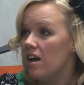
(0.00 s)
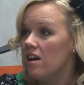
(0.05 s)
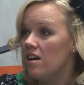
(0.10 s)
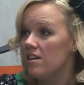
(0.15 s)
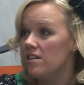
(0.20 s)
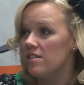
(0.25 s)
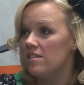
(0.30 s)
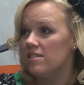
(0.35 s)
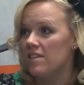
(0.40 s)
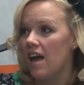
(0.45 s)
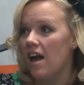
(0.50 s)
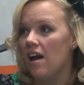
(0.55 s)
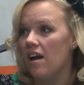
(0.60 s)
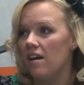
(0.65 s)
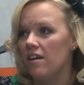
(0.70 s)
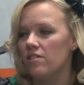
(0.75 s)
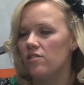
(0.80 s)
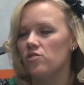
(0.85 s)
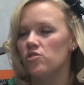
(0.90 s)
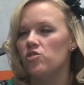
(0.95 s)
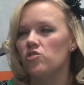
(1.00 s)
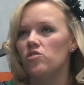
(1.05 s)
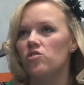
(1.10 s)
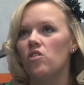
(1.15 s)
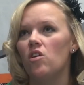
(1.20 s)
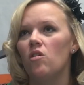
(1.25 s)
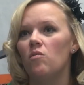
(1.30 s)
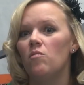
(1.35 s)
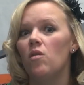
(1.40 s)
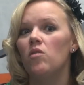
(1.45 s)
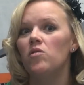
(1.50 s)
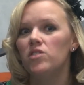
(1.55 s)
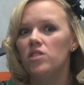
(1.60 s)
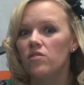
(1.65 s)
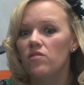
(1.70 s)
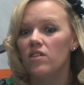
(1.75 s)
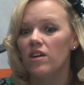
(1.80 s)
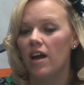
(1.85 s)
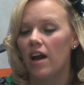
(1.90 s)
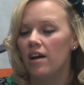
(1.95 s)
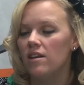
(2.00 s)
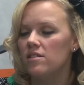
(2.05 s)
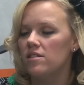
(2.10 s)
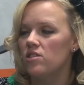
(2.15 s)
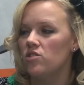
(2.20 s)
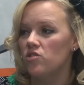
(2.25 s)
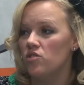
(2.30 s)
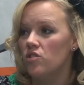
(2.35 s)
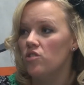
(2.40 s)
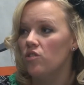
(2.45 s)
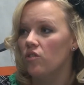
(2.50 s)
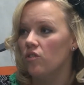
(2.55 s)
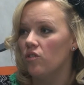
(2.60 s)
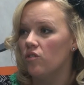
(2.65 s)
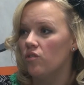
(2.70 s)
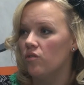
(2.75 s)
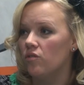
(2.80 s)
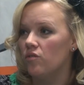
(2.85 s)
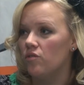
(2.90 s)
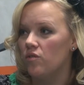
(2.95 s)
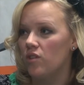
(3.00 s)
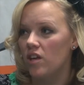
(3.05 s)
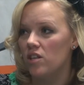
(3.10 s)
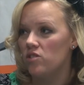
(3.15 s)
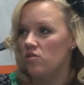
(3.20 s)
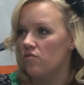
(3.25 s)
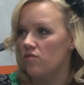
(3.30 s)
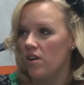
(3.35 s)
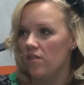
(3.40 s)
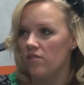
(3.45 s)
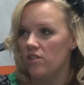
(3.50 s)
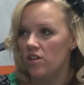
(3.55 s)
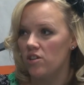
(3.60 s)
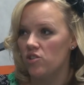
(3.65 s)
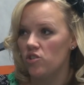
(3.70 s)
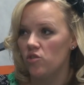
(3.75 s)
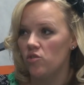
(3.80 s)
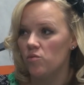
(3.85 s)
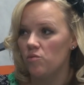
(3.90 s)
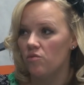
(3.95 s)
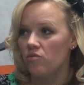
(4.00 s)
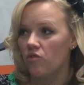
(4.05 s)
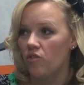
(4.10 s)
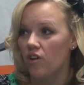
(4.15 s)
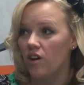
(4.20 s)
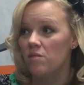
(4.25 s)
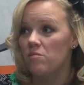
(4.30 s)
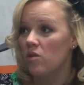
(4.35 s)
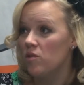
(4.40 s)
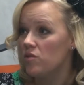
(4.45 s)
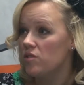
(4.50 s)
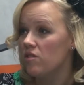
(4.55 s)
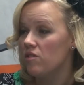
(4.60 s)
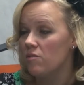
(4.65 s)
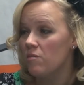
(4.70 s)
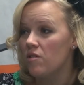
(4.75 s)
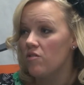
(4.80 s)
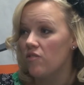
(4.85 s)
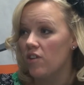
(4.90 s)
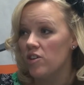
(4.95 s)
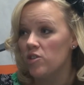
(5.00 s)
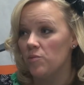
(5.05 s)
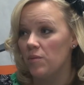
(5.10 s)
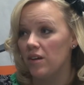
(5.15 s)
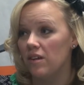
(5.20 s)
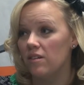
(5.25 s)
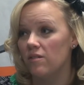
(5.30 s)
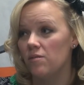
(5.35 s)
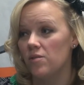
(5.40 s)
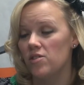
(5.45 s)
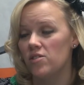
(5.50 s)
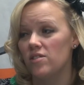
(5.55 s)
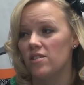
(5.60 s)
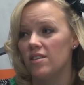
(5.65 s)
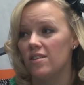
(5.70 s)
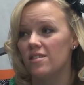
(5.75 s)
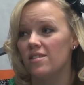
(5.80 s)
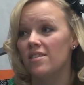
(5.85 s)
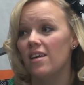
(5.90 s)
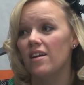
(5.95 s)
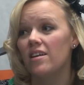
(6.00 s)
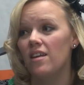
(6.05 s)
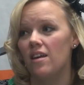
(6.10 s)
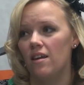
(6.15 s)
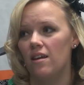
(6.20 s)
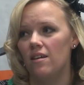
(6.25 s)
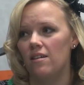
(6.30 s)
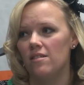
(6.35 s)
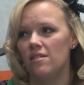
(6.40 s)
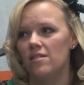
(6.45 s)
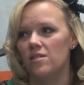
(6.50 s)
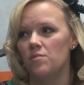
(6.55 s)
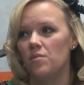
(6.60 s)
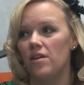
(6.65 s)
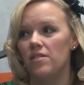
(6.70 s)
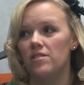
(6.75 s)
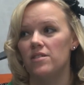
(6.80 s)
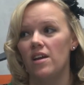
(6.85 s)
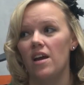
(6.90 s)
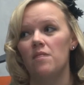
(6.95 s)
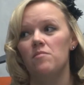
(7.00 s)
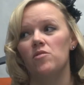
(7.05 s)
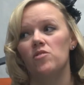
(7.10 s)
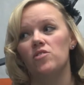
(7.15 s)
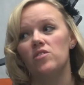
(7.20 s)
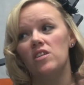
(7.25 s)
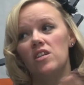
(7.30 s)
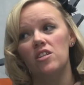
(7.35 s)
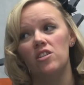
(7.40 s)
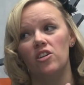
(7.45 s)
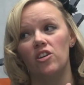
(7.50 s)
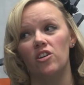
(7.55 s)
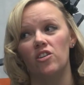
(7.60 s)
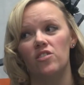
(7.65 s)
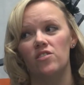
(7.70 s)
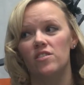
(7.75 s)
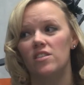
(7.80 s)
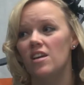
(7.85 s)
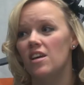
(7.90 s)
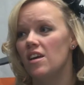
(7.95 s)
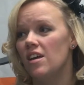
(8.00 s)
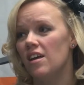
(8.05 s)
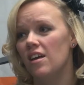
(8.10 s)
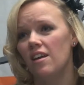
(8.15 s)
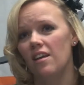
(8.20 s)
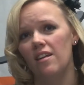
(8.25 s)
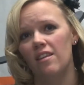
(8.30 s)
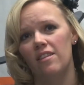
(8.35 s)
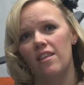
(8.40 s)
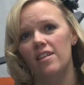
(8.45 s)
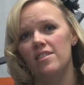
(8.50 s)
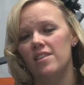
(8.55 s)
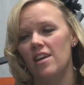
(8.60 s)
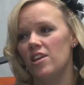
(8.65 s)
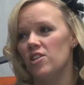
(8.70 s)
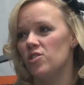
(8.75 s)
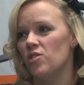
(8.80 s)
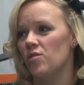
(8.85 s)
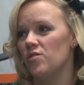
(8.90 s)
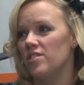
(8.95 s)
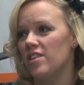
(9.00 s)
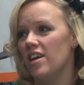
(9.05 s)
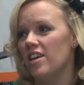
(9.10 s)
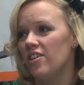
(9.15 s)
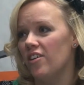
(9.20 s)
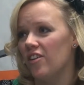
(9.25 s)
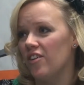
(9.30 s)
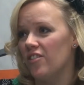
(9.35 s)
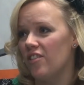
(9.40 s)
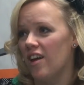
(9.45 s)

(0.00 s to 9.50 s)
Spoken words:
It does, yeah, and most of the cast is new. Kids who've never done shows before, and most of them are freshmen, which is exciting, because by the time they're seniors, that's 8 shows later.